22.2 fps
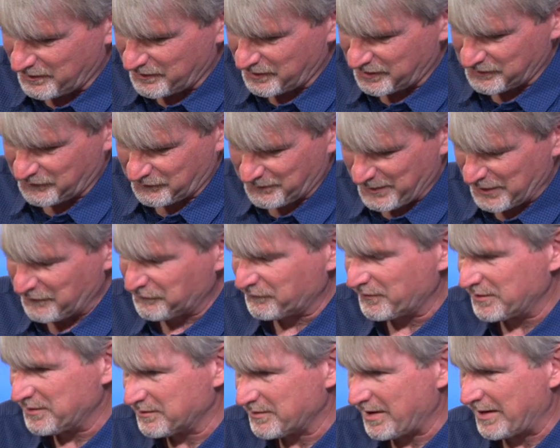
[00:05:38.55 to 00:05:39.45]
and it's
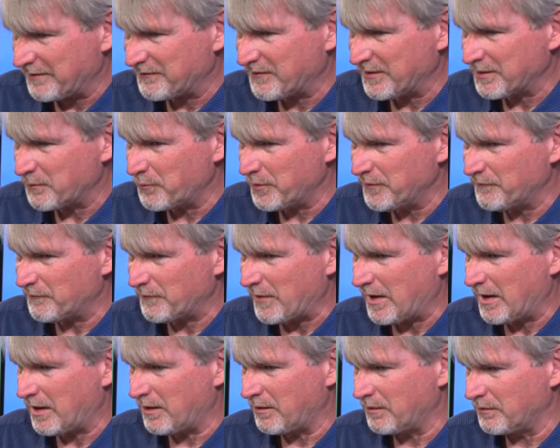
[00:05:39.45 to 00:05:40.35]
basically, I think we
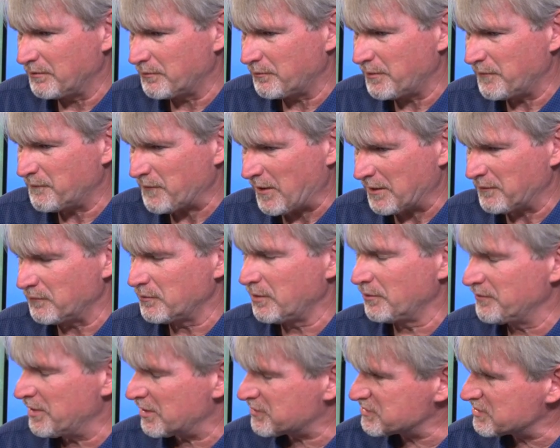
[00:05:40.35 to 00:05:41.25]
found we found a
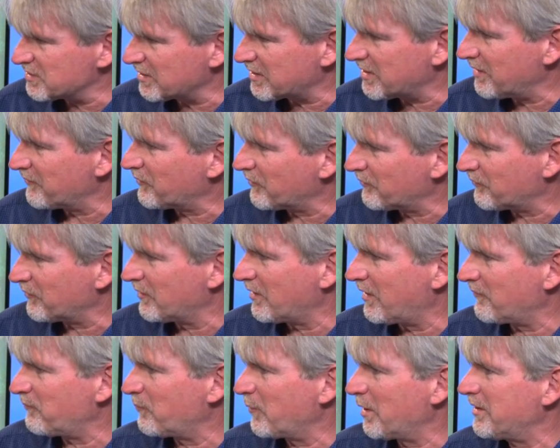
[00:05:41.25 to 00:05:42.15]
little niche that gives us
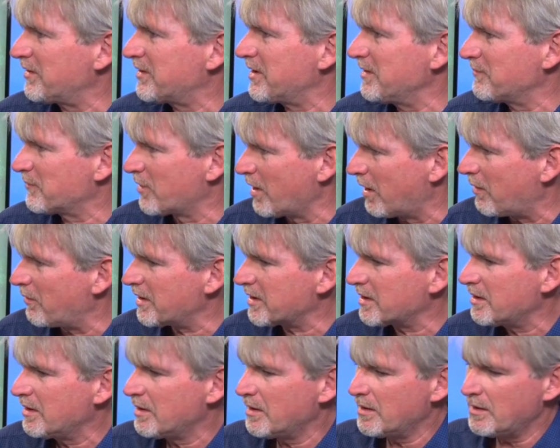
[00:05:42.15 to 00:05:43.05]
enough money to keep
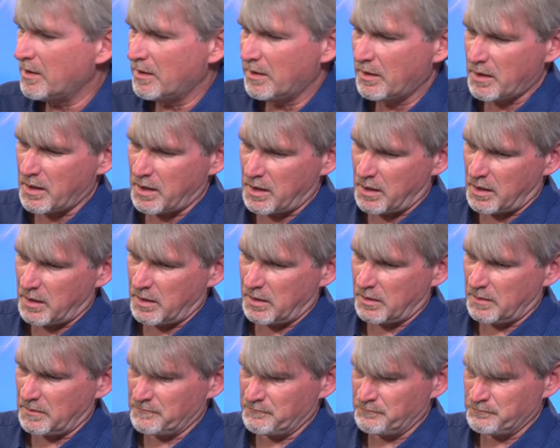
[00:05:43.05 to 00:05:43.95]
going,
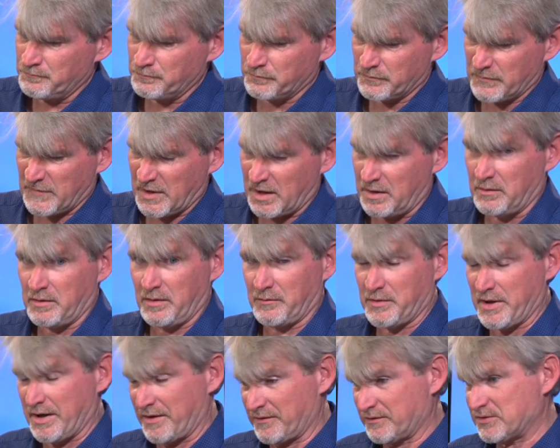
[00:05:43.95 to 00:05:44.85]
um, and, and
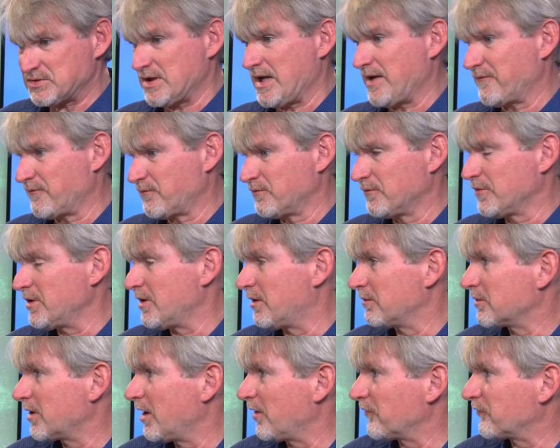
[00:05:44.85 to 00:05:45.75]
we actually have you
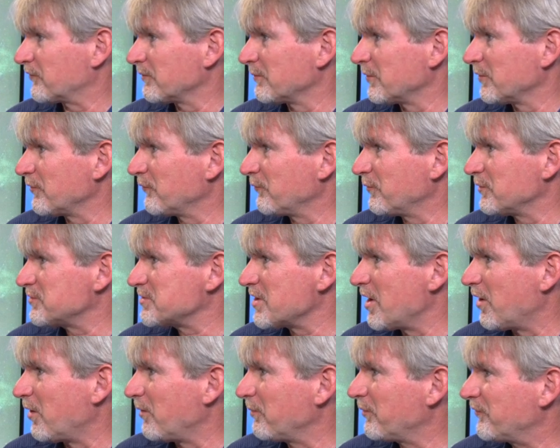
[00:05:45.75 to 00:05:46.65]
know customers, which
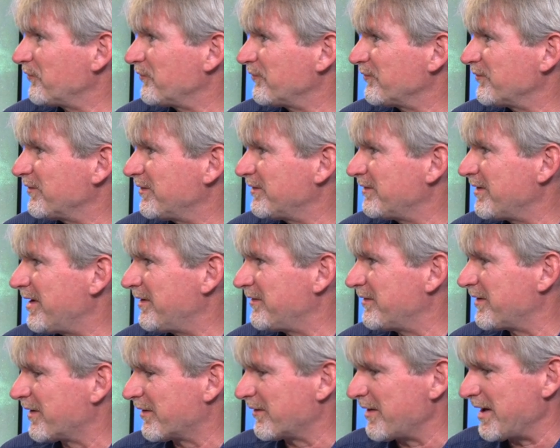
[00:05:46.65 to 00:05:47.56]
helps, and,
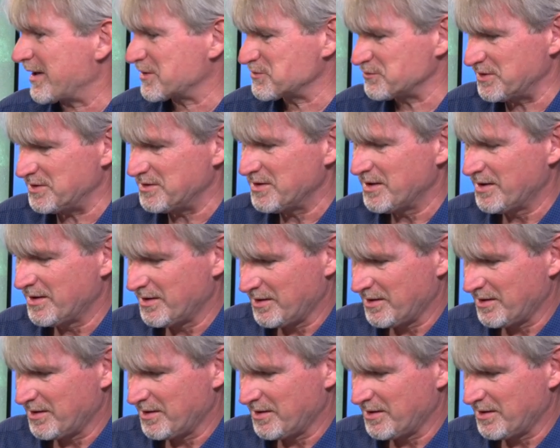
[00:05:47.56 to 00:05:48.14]
and are actually